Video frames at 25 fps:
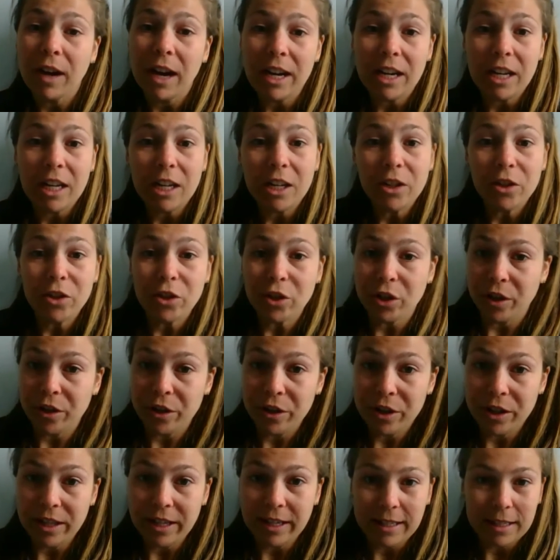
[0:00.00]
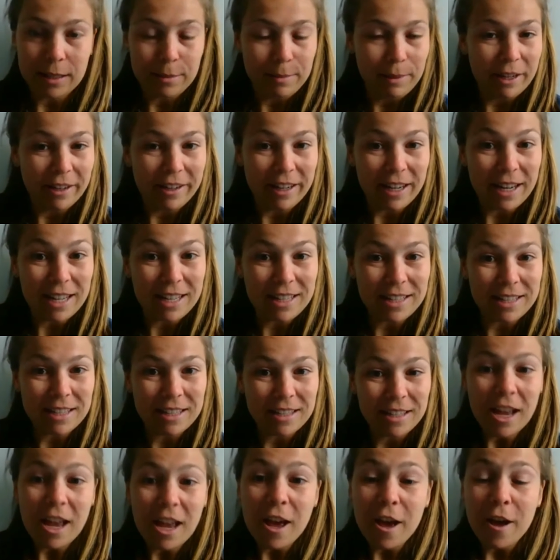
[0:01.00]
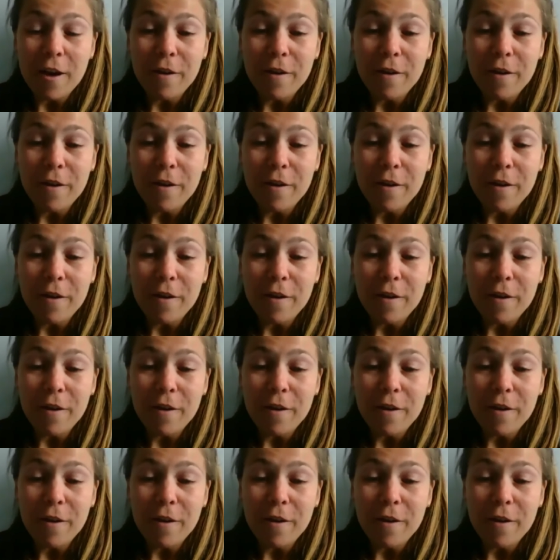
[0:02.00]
writing journal experience,